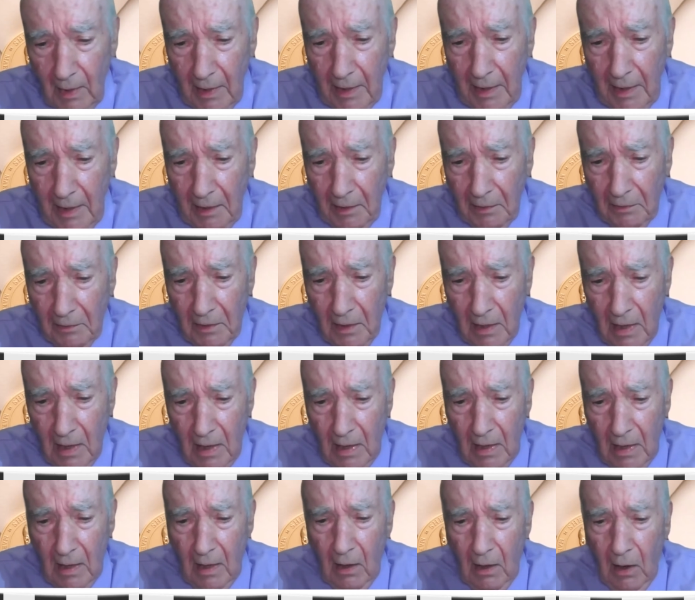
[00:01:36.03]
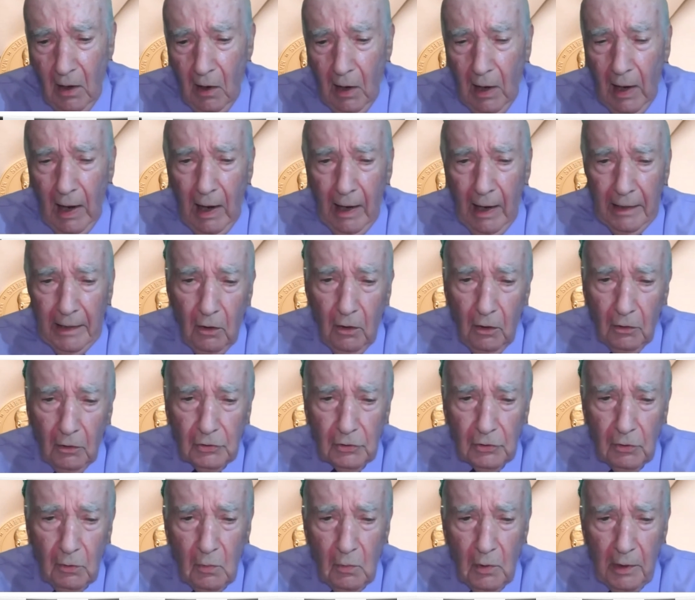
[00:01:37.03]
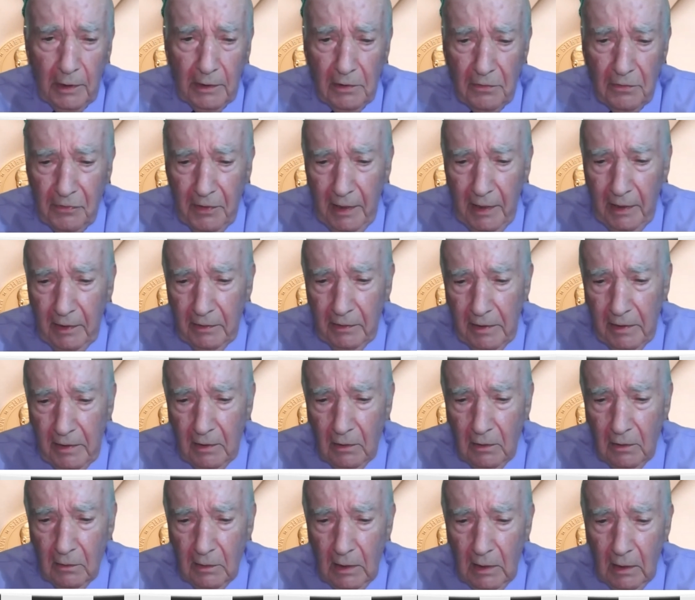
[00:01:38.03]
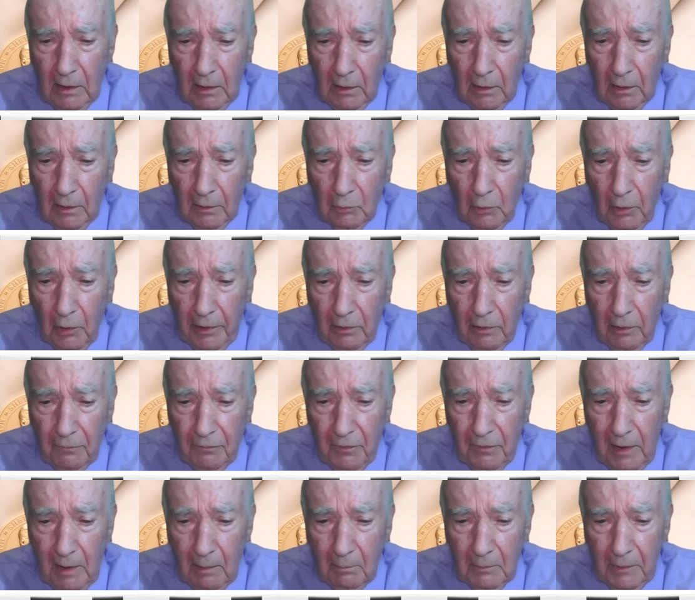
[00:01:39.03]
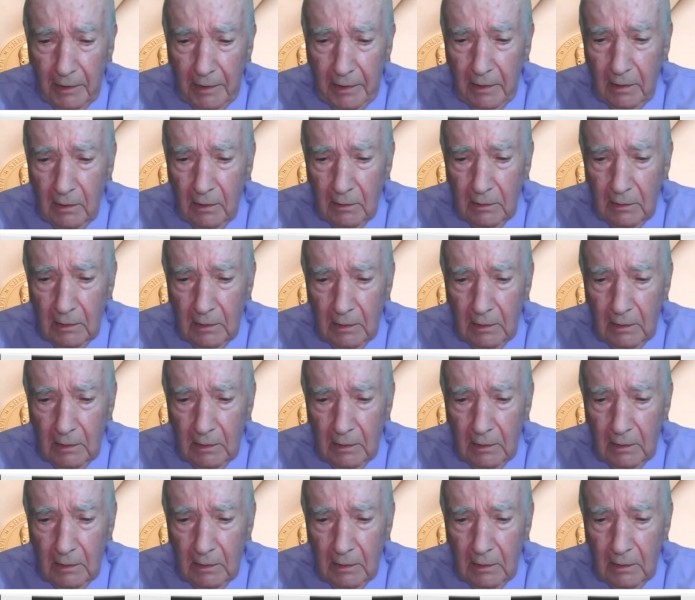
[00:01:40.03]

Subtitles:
And I also want to thank the royal family